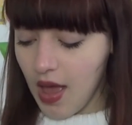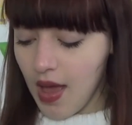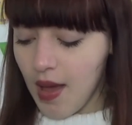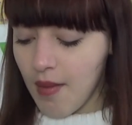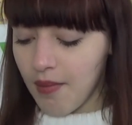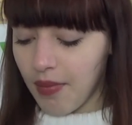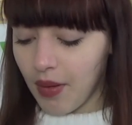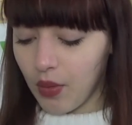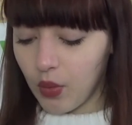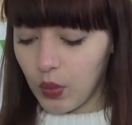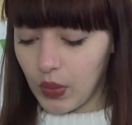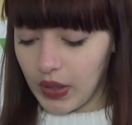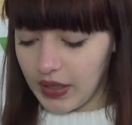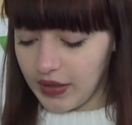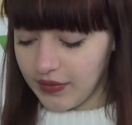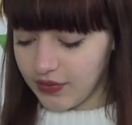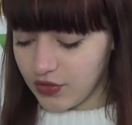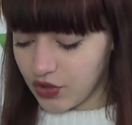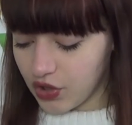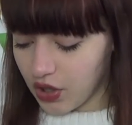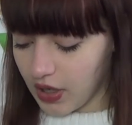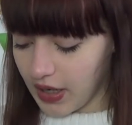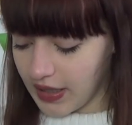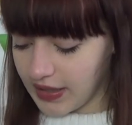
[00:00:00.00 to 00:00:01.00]
but when I've
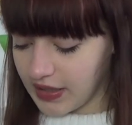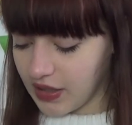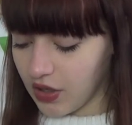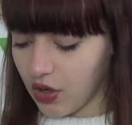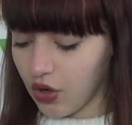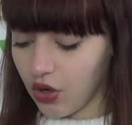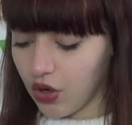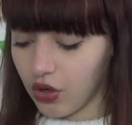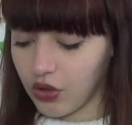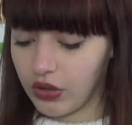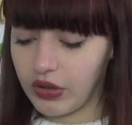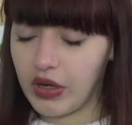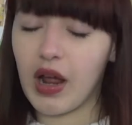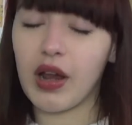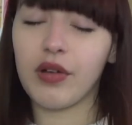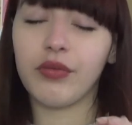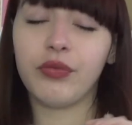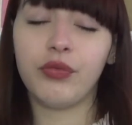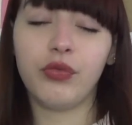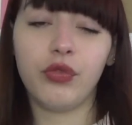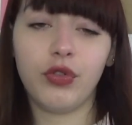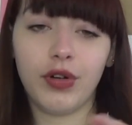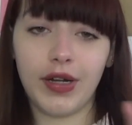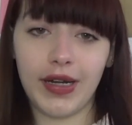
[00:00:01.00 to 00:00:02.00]
tried it on I
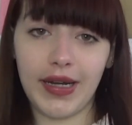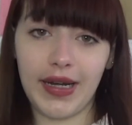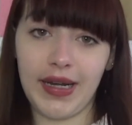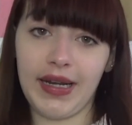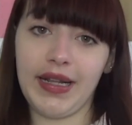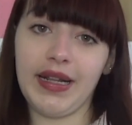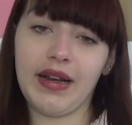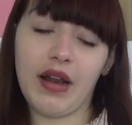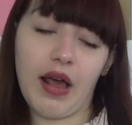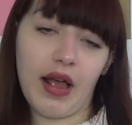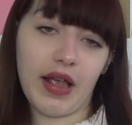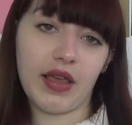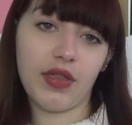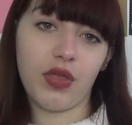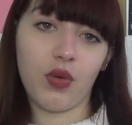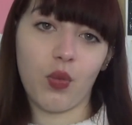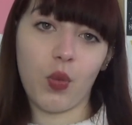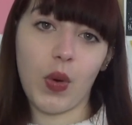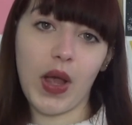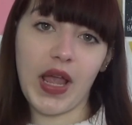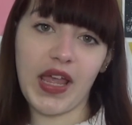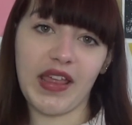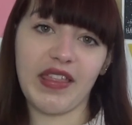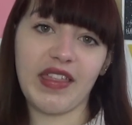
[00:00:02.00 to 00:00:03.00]
really like the
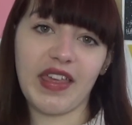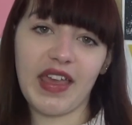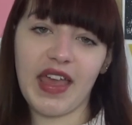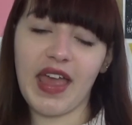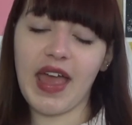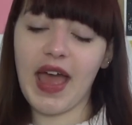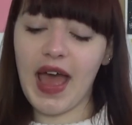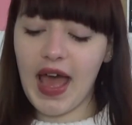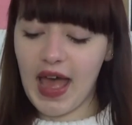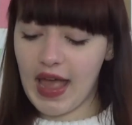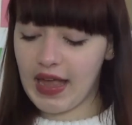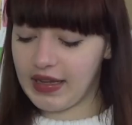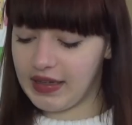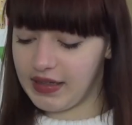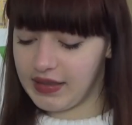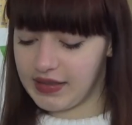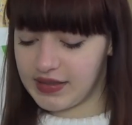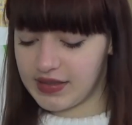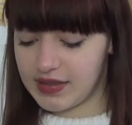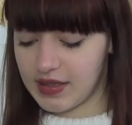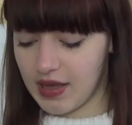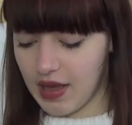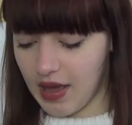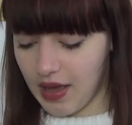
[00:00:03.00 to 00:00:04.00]
way that it
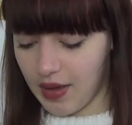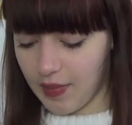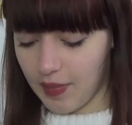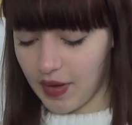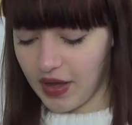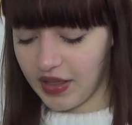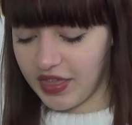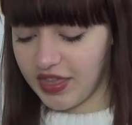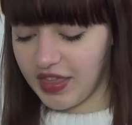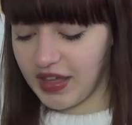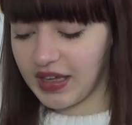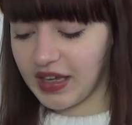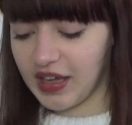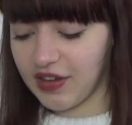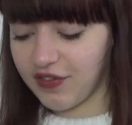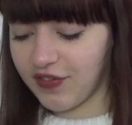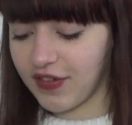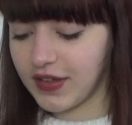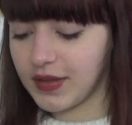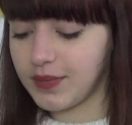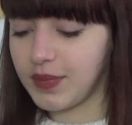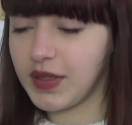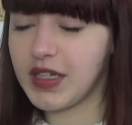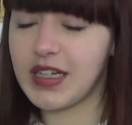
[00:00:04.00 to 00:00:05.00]
hangs. Um, I think if
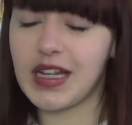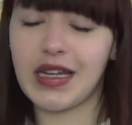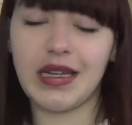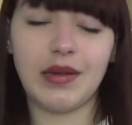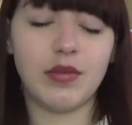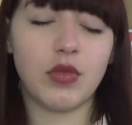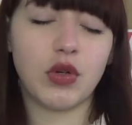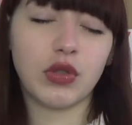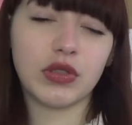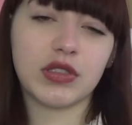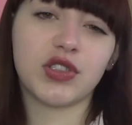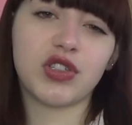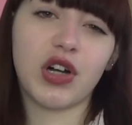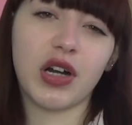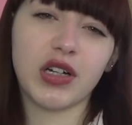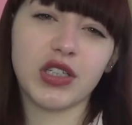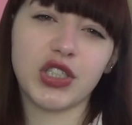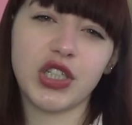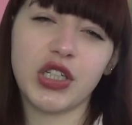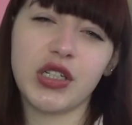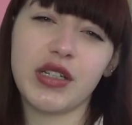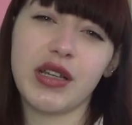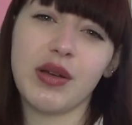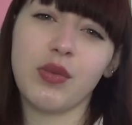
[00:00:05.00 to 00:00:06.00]
it had been any more
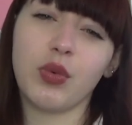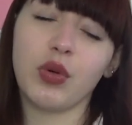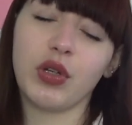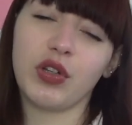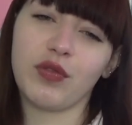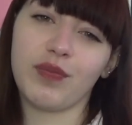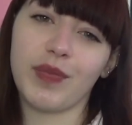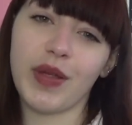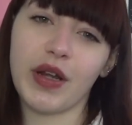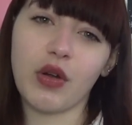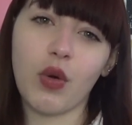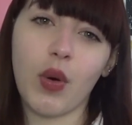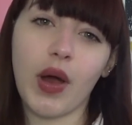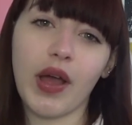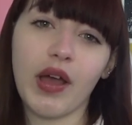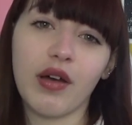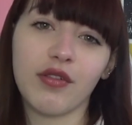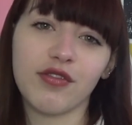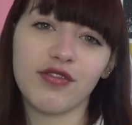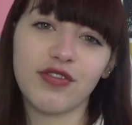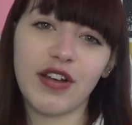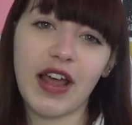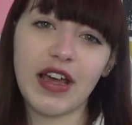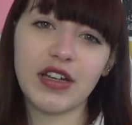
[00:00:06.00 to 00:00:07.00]
structured it would have been quite
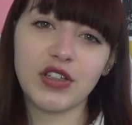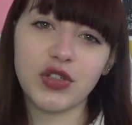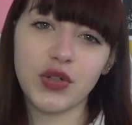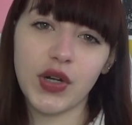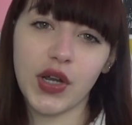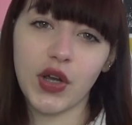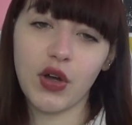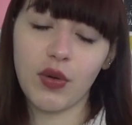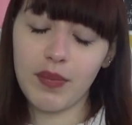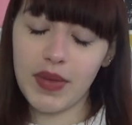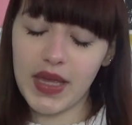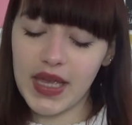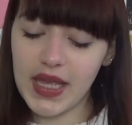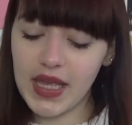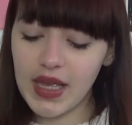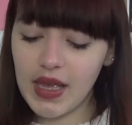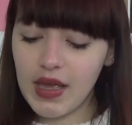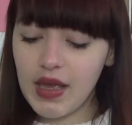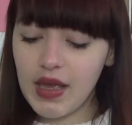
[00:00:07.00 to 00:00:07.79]
unflattering on me